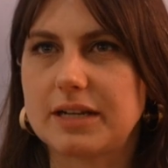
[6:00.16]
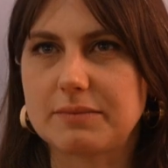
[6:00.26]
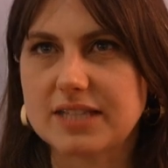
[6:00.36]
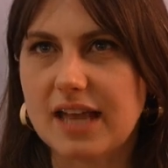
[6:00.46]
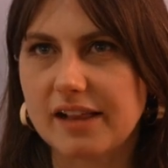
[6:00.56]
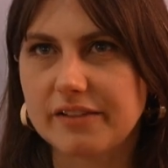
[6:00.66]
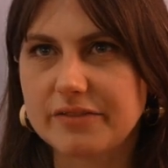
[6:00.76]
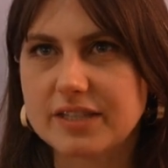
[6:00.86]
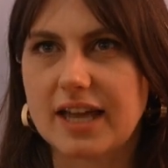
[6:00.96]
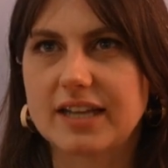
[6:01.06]

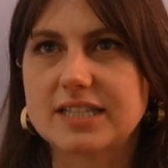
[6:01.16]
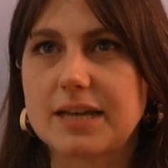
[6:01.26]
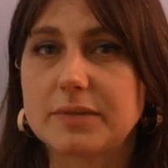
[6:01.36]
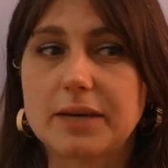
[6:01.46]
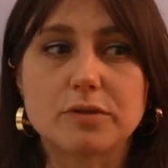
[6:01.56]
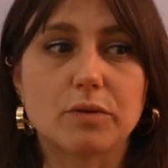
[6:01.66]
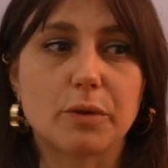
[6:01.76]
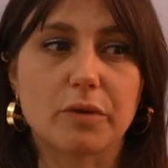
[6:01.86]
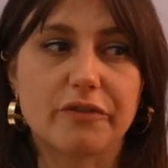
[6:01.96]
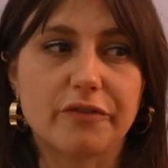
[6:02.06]
themselves, and sometimes
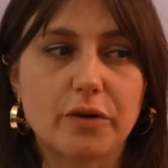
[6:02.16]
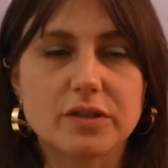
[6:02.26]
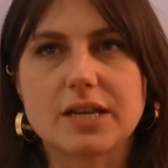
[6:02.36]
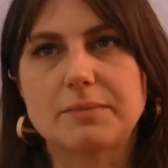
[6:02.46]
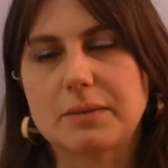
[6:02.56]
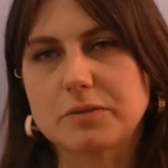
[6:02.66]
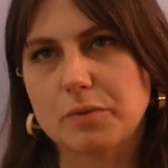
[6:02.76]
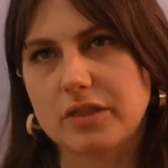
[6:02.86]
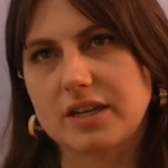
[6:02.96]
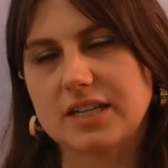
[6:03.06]
only with a phone, sometimes
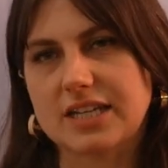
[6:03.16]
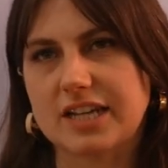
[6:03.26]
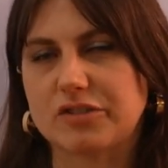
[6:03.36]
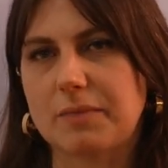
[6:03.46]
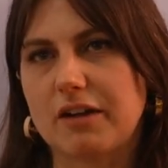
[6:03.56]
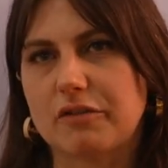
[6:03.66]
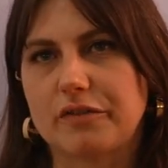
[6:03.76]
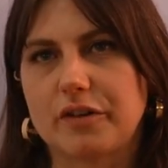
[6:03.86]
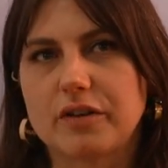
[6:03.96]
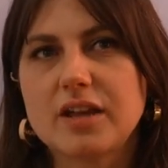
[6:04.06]
with an attached
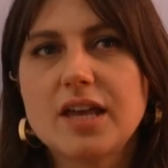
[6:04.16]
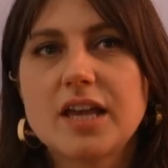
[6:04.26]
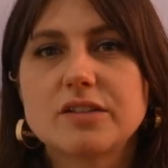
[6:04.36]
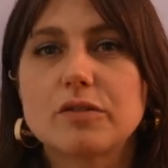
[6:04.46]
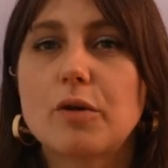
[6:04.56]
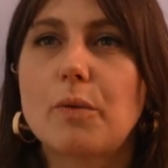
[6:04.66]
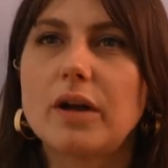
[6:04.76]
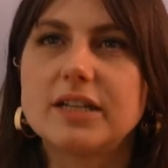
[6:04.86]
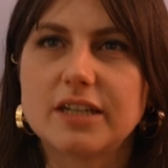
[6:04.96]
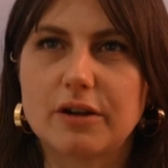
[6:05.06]
microphone. So the
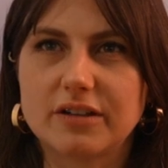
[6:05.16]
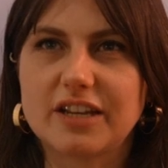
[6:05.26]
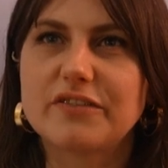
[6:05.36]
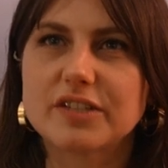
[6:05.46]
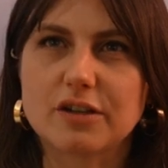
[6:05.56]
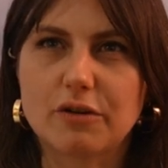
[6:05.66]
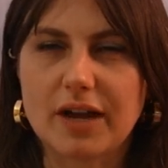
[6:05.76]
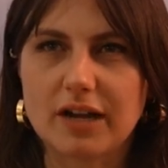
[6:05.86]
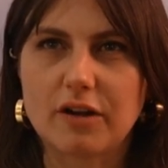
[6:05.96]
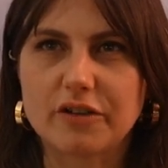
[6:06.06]
quality differs
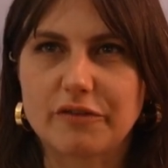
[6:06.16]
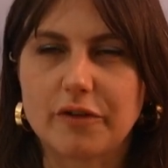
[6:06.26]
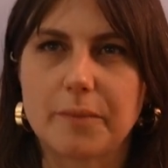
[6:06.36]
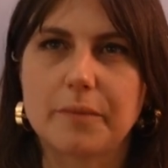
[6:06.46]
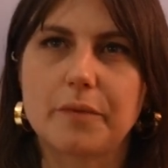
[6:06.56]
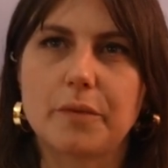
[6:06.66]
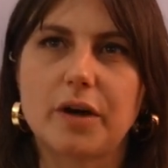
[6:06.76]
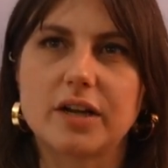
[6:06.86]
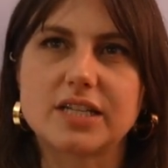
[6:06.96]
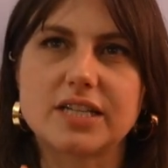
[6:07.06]
quite a lot from
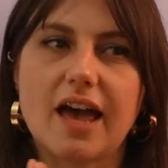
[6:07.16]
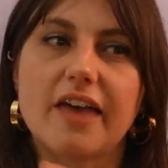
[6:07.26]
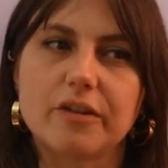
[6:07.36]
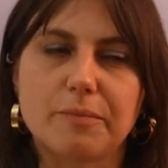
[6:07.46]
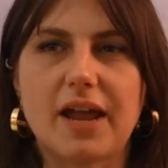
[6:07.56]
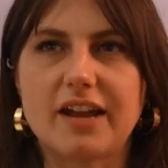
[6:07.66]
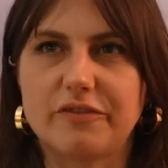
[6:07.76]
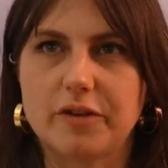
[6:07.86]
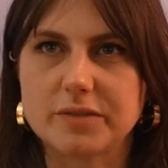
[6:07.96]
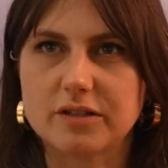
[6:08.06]
what other
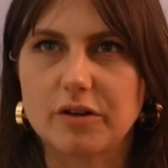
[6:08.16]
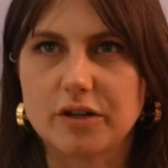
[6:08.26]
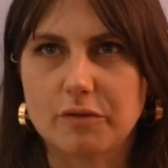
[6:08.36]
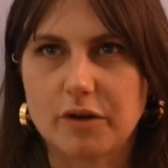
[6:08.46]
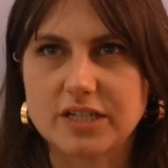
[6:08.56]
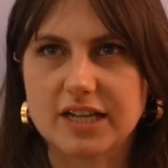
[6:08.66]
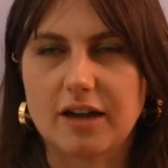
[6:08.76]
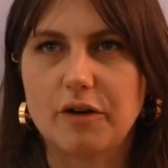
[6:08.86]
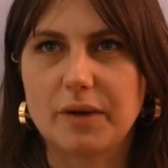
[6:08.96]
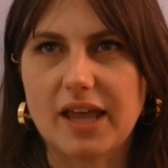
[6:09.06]
platforms and audio erotica
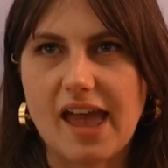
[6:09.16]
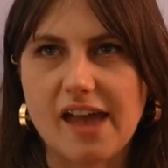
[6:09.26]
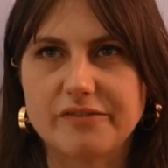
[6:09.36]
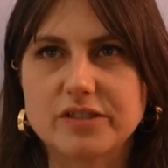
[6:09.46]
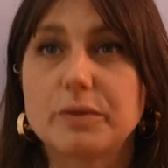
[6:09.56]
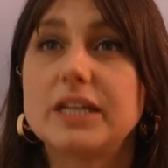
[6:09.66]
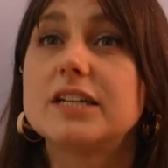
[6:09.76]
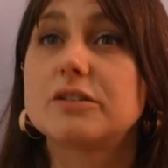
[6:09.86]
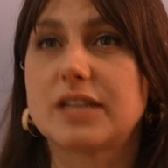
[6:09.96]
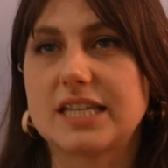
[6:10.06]
already have. So we
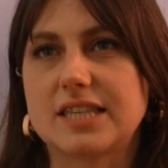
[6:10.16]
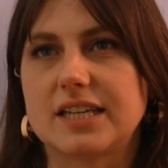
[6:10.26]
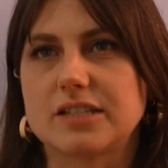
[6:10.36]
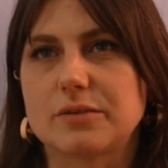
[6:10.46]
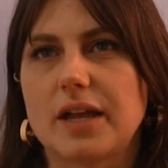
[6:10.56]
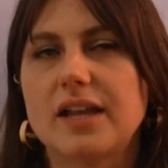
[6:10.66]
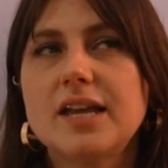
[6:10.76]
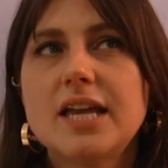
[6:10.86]
needed to test that as well.